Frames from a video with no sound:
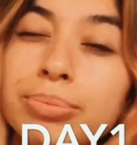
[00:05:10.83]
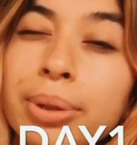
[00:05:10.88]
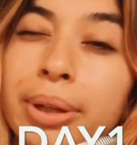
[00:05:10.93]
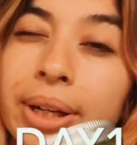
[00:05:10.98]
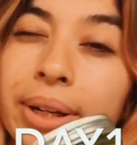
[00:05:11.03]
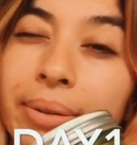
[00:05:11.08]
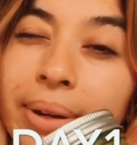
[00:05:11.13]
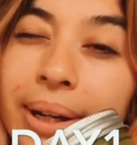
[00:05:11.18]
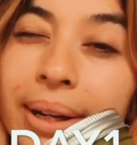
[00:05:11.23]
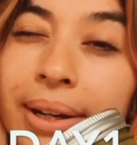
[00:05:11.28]

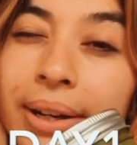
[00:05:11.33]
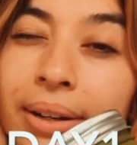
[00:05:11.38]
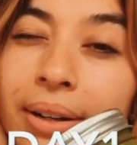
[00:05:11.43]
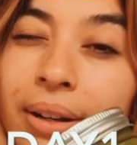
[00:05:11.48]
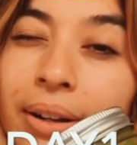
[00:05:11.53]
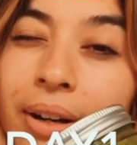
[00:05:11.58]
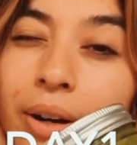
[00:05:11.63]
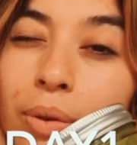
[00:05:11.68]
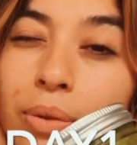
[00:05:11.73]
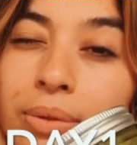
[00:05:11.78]
Put it right
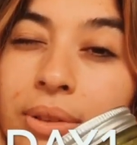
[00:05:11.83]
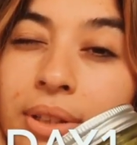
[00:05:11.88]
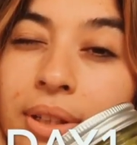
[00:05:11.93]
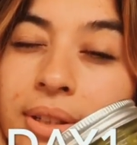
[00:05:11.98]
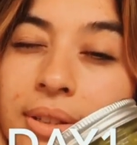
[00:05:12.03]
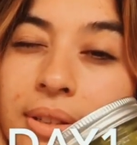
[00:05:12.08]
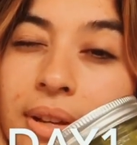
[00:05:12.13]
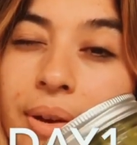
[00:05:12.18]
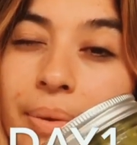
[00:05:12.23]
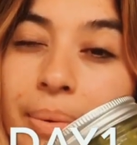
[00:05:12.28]
here. Note,
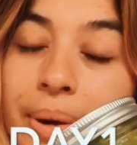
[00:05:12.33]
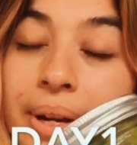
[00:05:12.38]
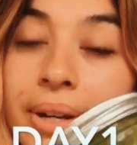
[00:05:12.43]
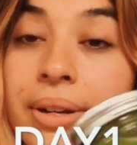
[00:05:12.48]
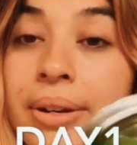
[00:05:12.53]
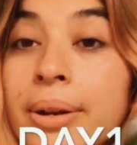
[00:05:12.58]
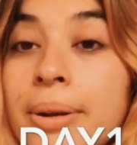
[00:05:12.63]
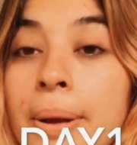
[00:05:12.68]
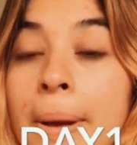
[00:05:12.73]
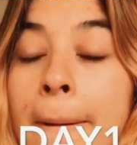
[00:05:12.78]
day
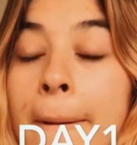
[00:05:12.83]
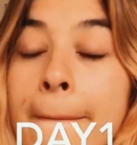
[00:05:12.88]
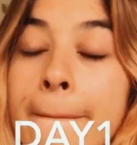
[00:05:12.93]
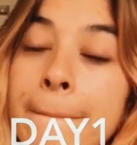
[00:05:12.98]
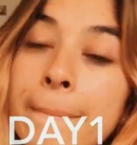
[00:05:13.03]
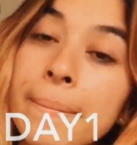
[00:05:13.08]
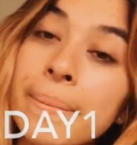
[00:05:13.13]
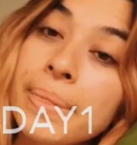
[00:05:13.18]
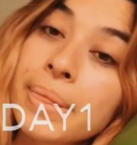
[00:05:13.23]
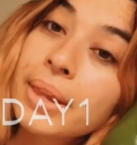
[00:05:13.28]
one.
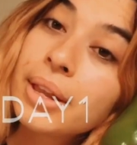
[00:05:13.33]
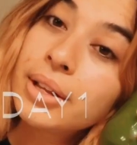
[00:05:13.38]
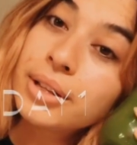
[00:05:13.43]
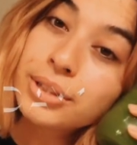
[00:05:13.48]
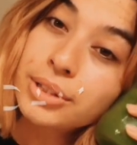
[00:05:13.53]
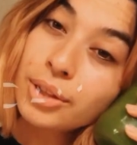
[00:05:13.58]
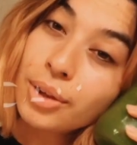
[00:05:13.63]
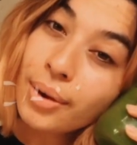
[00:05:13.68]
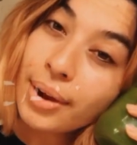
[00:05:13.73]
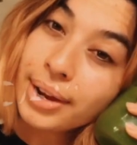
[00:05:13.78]

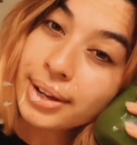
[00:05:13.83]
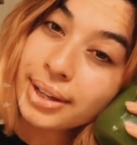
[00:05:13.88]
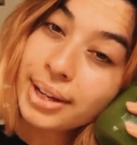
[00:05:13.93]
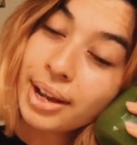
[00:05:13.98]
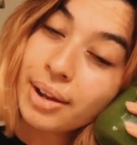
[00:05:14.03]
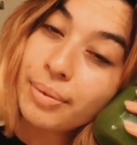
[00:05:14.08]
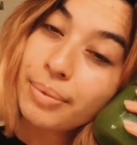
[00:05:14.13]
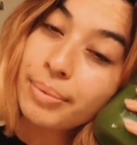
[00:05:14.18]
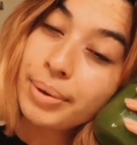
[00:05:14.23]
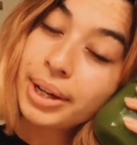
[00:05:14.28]
So I
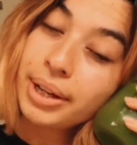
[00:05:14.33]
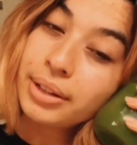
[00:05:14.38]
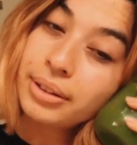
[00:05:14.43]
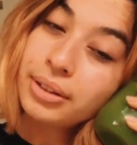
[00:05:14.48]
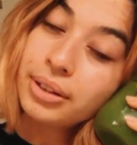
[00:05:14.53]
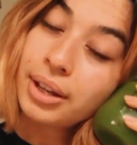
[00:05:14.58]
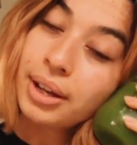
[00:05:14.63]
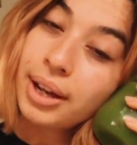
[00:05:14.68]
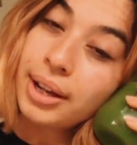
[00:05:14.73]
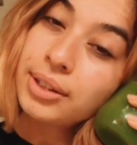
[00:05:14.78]
can't
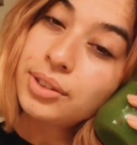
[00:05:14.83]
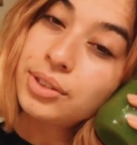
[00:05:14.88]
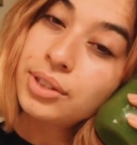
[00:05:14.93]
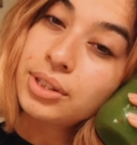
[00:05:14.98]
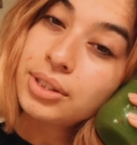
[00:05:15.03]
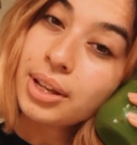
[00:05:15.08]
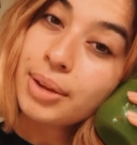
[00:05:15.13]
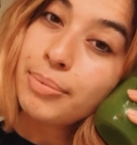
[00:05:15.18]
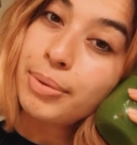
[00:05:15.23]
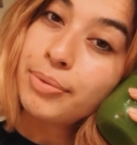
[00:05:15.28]
wait. It's
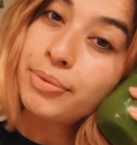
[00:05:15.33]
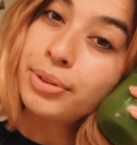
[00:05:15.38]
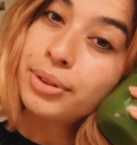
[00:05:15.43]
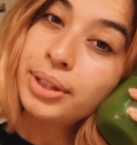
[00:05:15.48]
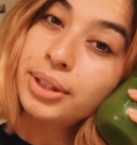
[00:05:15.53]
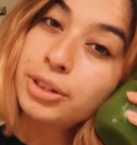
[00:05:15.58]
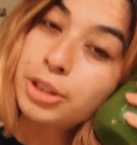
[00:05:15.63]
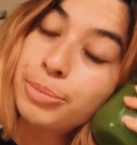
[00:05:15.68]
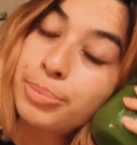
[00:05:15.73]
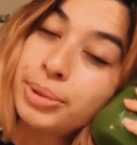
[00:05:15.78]
just, I've been
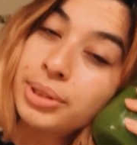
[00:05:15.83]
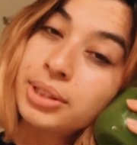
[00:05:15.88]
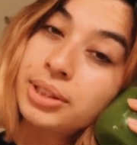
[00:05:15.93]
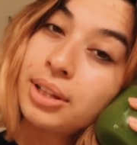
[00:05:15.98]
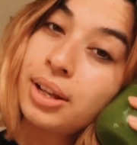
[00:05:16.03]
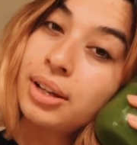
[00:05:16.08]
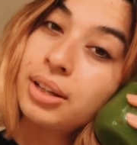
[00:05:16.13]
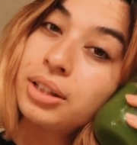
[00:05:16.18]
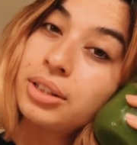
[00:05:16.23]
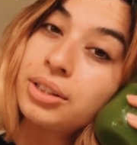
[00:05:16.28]
feeling super
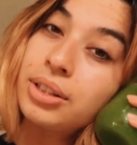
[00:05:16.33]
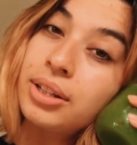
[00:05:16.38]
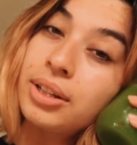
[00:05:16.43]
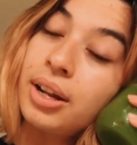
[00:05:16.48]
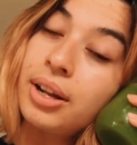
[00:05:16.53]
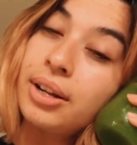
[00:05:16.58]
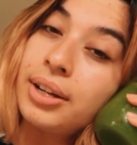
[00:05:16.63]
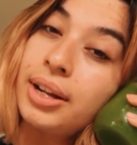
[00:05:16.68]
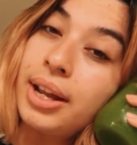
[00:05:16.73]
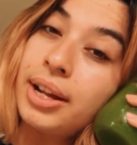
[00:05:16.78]
sluggish and
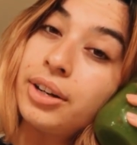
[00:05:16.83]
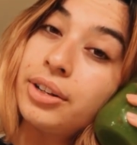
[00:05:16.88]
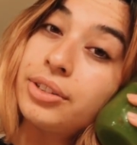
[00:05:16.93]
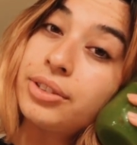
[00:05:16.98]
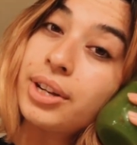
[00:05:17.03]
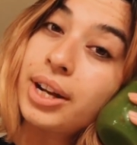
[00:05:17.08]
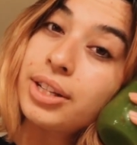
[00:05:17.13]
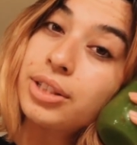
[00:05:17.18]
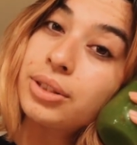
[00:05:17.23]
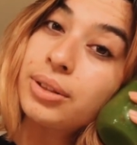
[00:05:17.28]

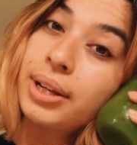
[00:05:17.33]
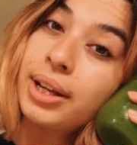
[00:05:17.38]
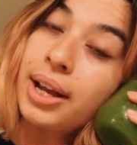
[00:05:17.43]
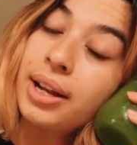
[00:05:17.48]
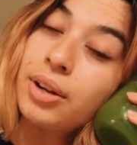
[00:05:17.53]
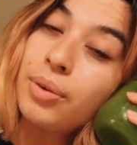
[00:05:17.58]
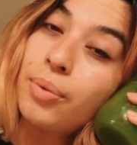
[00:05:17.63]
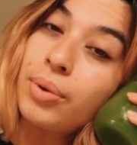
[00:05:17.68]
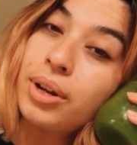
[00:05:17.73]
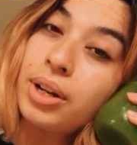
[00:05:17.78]
unenergized. So I
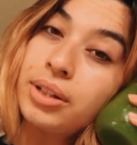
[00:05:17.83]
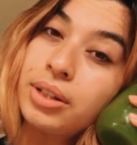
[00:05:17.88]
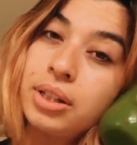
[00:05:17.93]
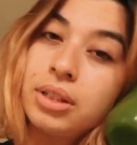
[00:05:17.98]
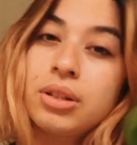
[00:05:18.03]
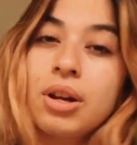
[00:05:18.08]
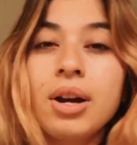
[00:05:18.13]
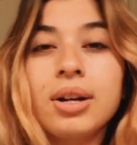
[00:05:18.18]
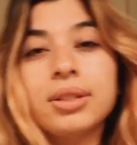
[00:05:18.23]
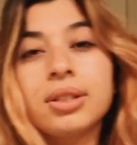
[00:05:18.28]
kind of want to
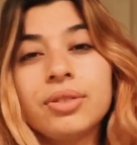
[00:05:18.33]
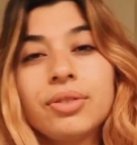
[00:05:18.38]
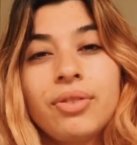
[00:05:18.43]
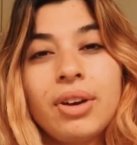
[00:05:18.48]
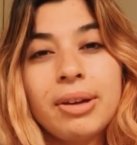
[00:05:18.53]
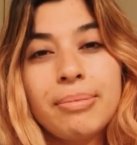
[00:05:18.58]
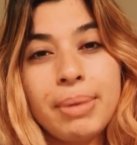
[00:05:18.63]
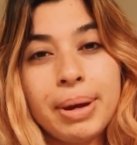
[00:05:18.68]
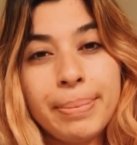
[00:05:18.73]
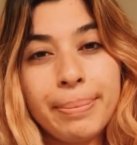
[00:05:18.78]

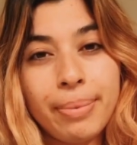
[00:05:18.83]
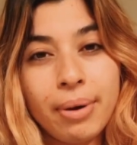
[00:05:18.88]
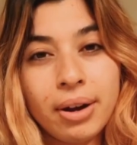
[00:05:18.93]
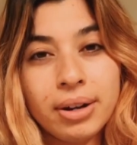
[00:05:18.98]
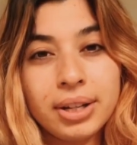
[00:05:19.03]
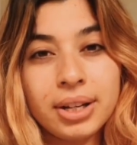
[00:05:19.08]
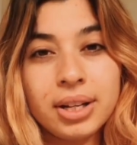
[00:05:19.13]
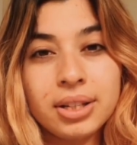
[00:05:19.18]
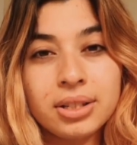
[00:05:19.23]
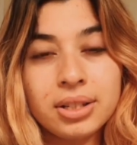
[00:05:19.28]
detoxify my
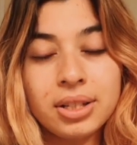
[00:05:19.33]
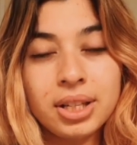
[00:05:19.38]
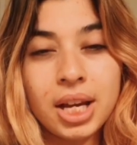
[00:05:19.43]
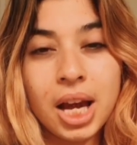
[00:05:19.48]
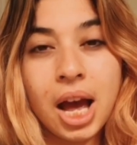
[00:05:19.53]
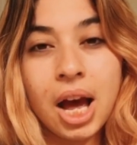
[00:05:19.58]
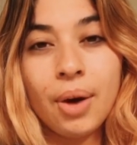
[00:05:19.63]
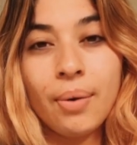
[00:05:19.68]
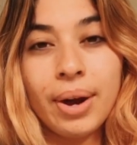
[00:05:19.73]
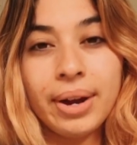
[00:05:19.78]
body and
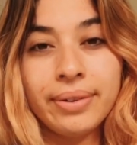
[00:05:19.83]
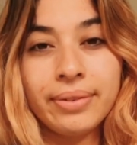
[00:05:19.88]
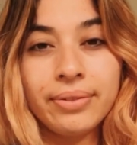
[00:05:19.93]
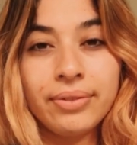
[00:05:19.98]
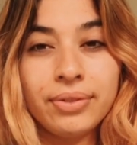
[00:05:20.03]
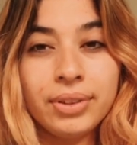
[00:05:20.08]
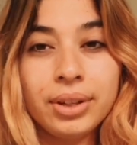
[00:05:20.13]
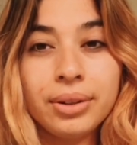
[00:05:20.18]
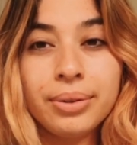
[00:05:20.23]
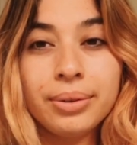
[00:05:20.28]
see how I
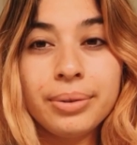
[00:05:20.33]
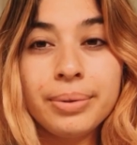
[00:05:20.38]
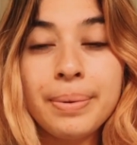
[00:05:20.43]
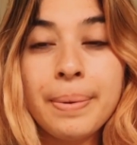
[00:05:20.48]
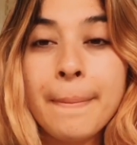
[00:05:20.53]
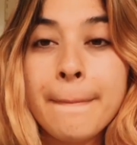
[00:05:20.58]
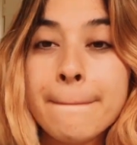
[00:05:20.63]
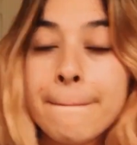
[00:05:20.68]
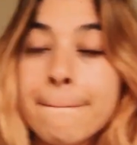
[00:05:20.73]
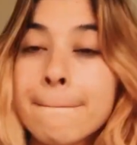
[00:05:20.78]

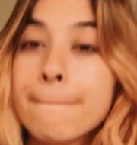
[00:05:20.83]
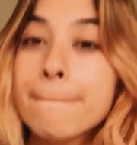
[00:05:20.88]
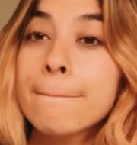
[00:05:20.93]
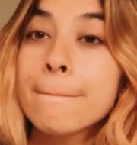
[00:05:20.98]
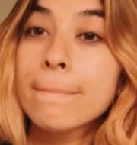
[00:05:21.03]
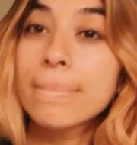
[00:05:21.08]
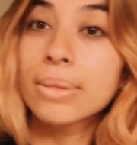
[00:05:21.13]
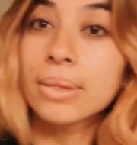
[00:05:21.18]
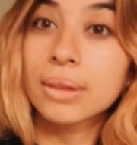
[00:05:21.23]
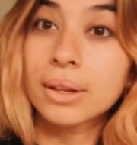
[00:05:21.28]
feel.
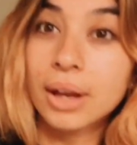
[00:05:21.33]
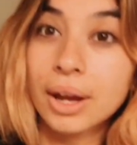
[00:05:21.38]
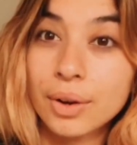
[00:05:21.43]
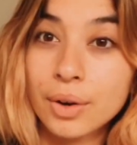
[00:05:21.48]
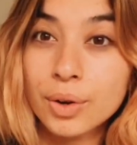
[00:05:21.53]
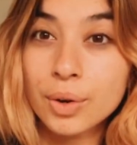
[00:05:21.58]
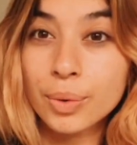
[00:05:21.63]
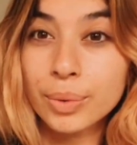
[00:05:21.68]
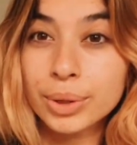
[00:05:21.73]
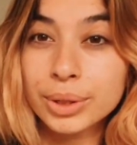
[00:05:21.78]
I
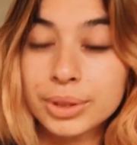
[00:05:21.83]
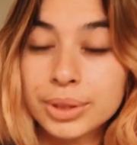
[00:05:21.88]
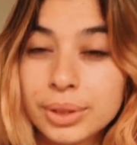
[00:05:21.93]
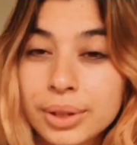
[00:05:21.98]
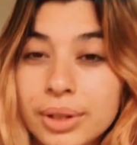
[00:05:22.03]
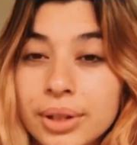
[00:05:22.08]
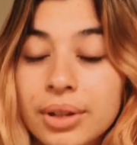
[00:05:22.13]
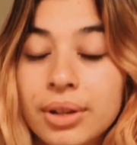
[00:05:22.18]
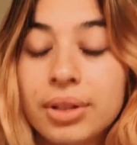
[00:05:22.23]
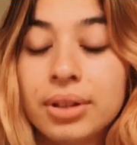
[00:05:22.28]
don't know where to
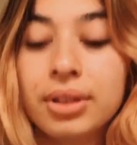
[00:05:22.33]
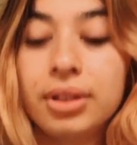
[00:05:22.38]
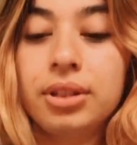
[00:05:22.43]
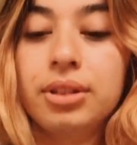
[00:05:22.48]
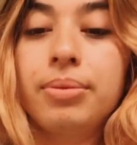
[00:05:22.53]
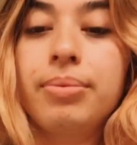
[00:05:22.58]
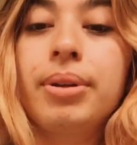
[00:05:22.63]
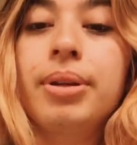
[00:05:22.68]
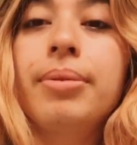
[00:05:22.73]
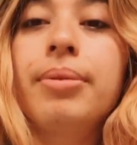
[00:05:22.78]
look on
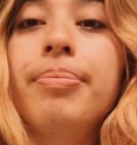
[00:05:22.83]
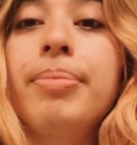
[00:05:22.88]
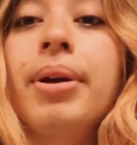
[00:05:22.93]
this one.